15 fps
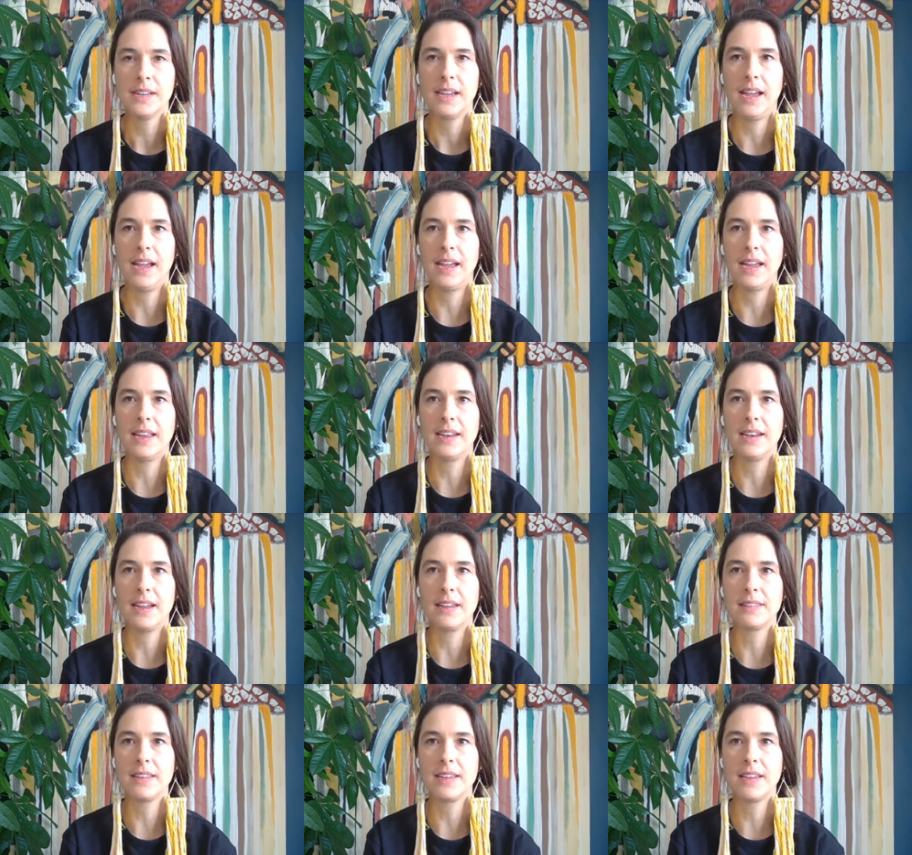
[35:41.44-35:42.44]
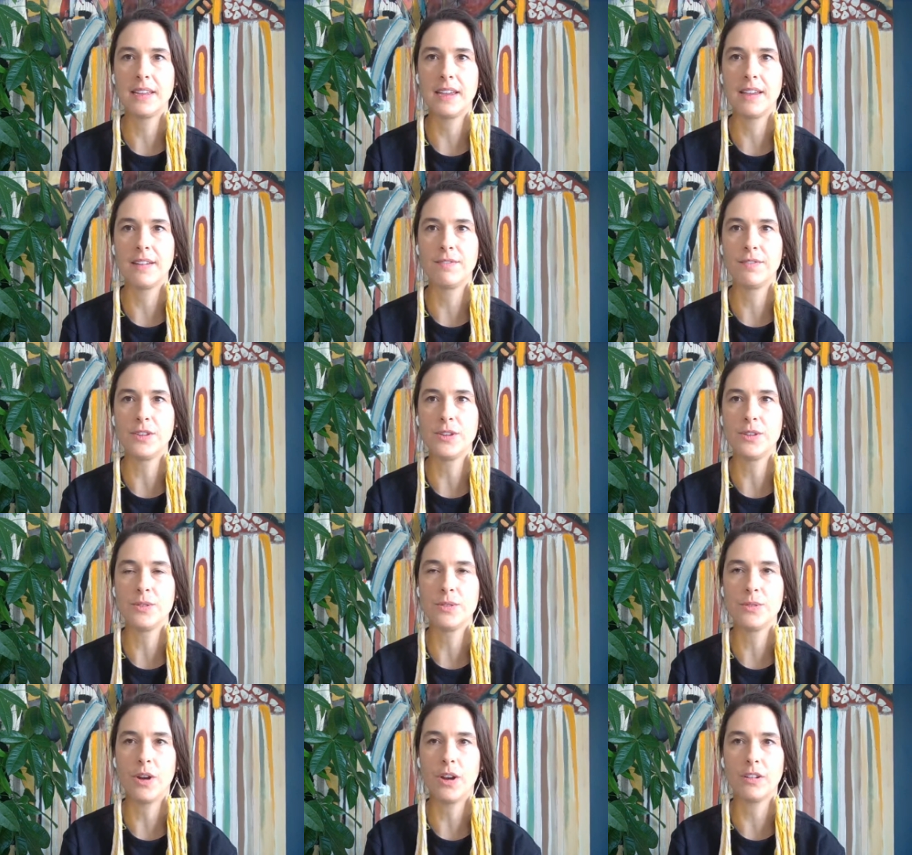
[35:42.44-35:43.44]
and i think if
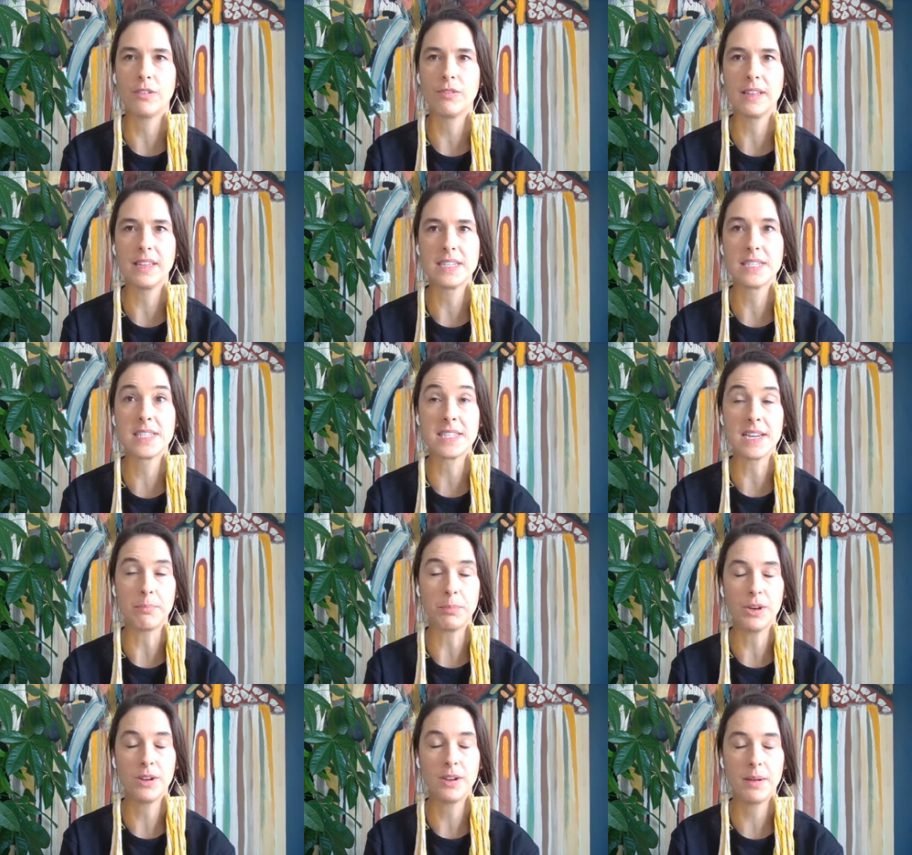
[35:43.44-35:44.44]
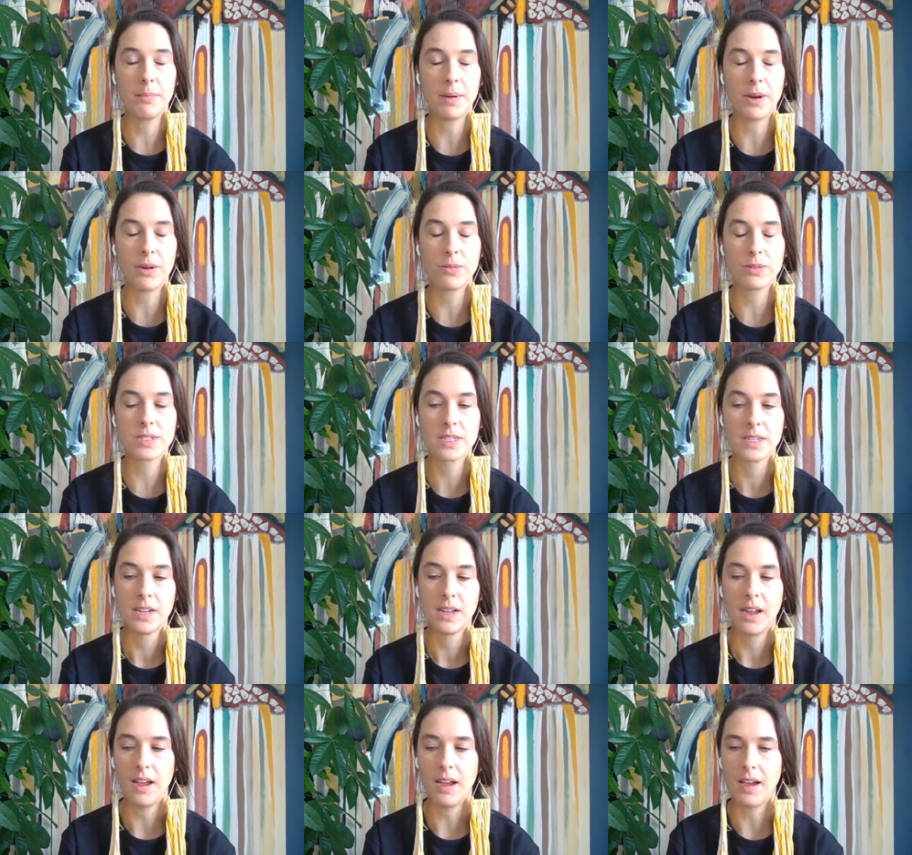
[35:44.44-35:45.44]
you are really stubborn about
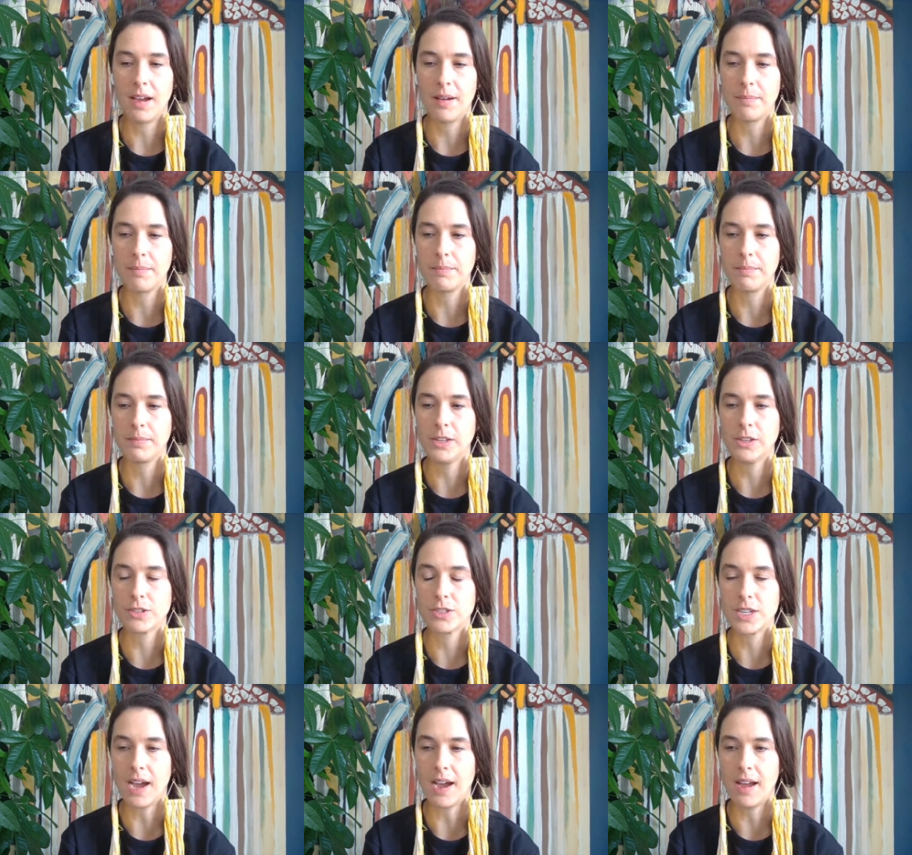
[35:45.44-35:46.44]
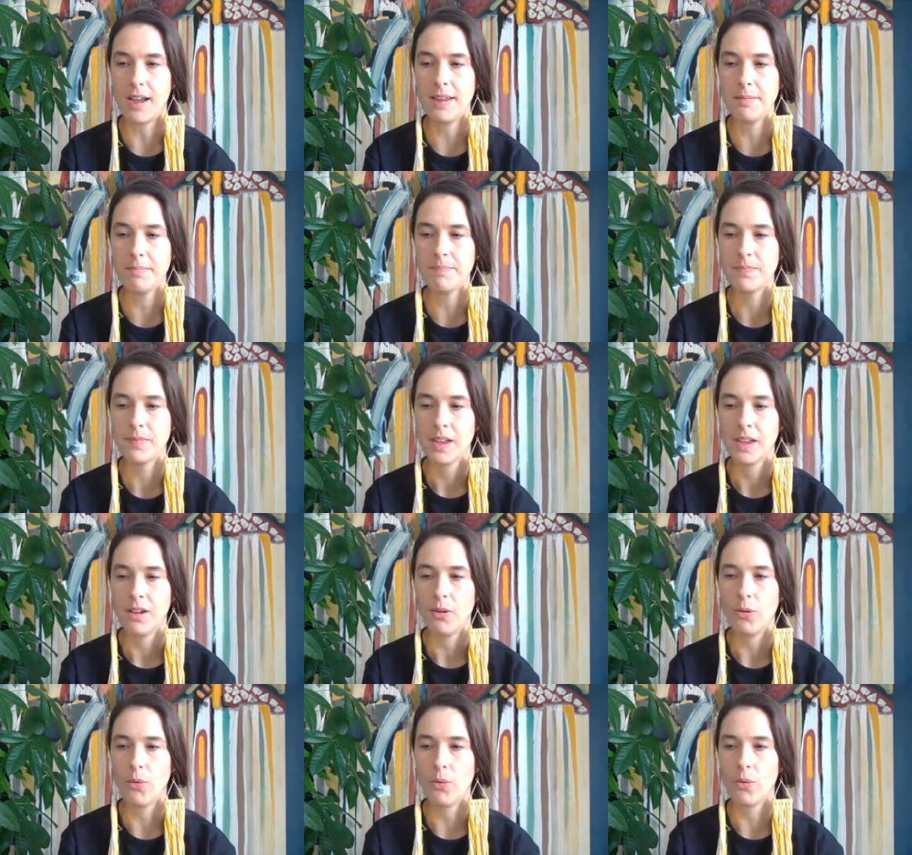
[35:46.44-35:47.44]
um your time
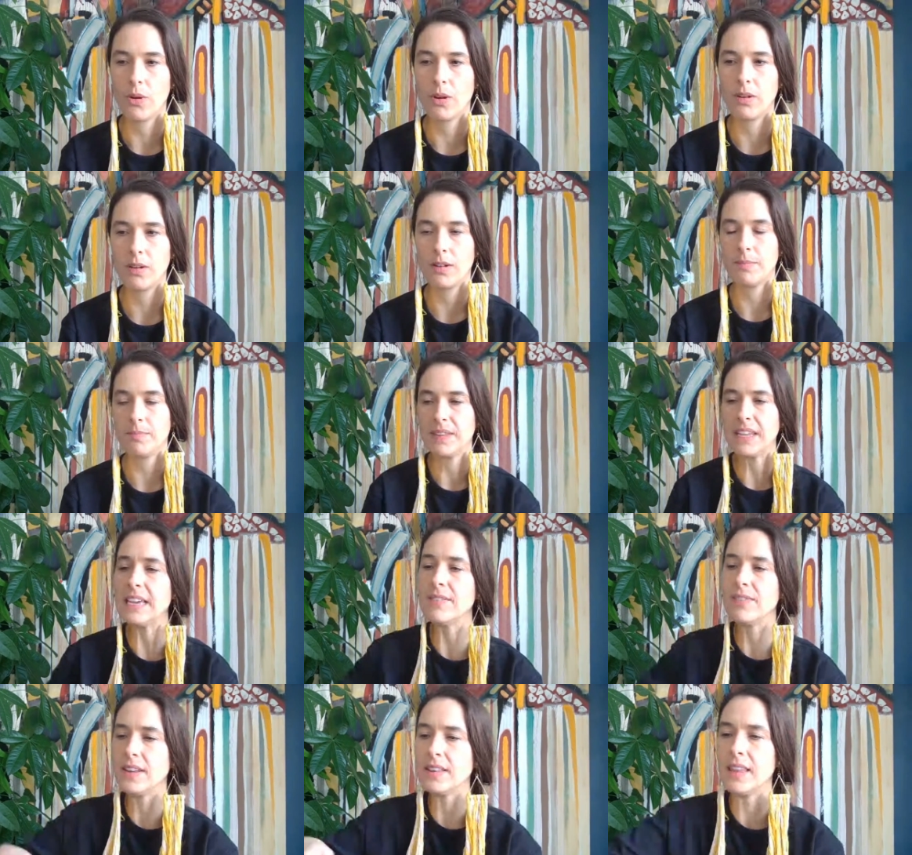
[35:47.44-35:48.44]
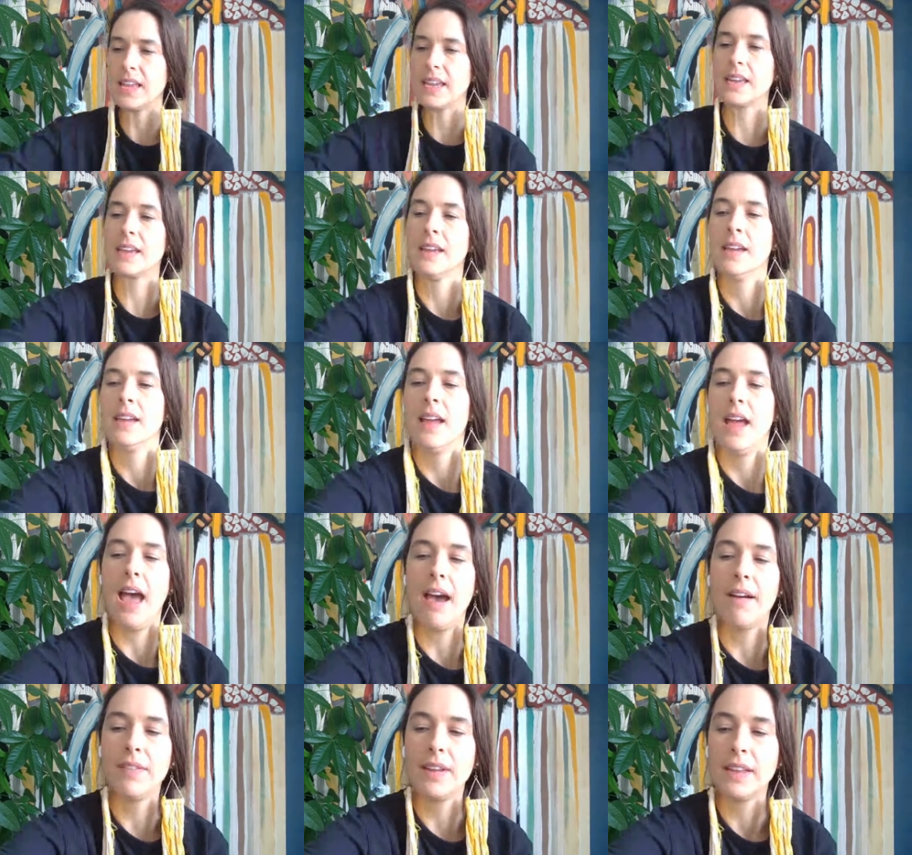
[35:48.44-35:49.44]
or even like
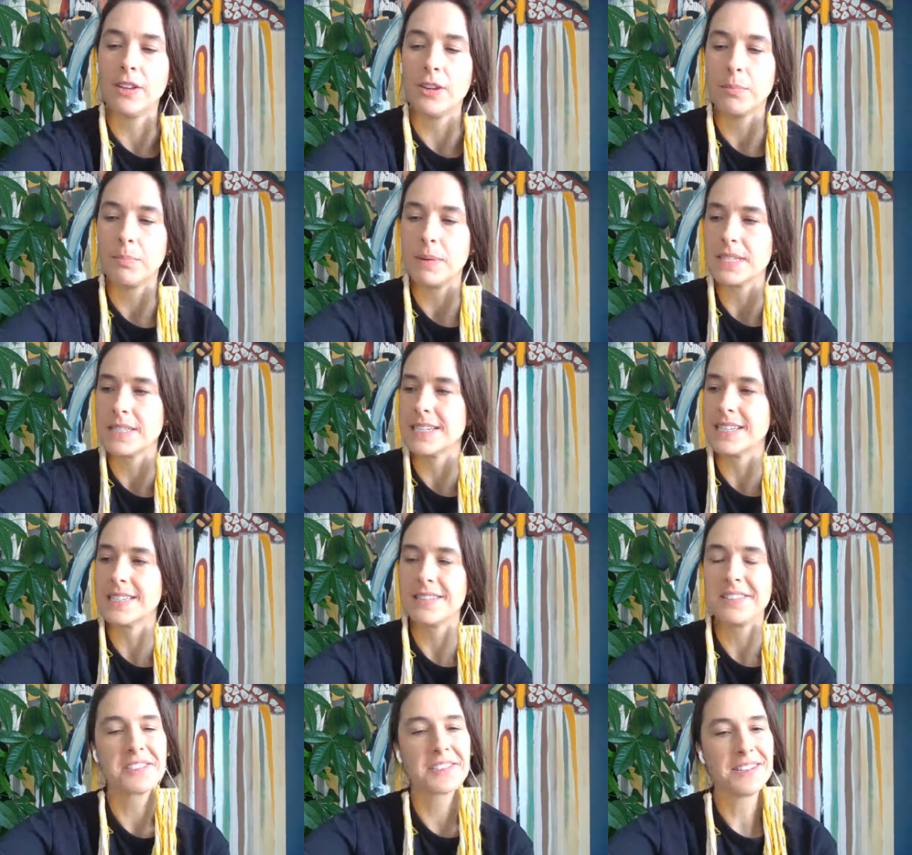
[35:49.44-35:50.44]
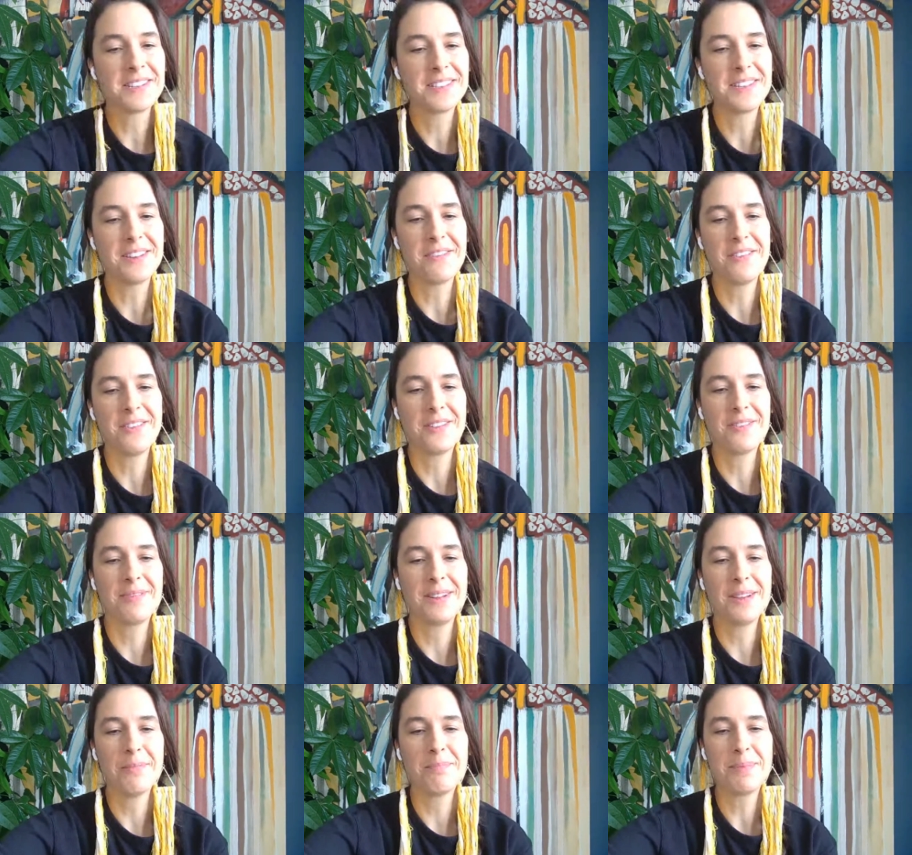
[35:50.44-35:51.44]
having your businesses considered a
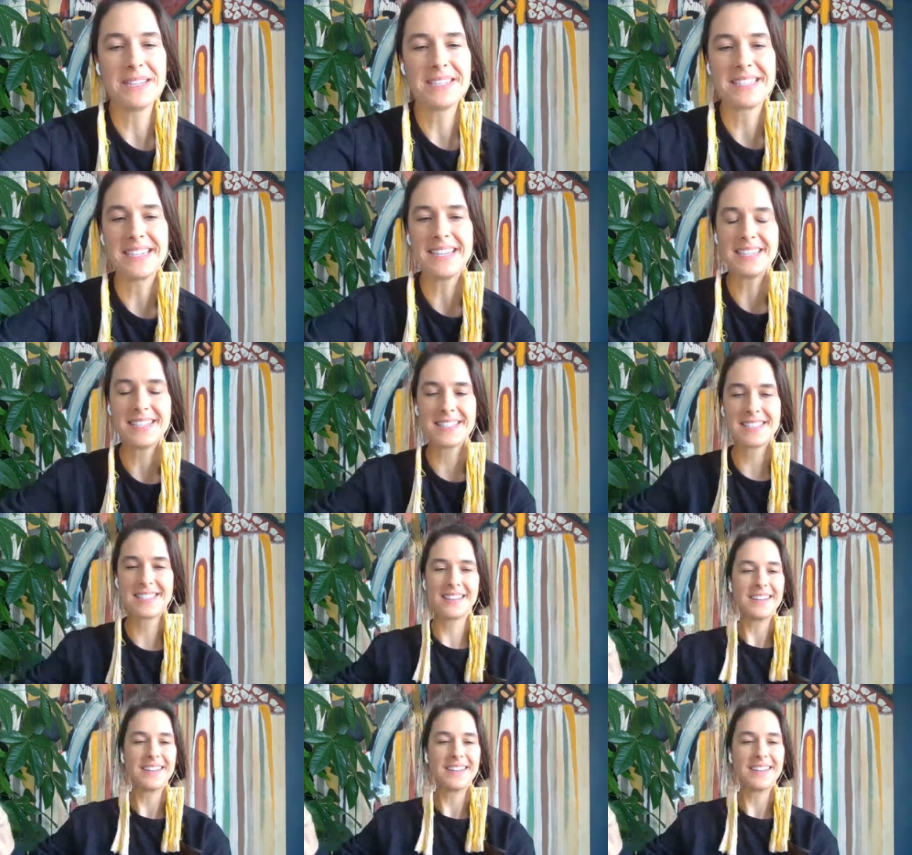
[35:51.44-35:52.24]
real business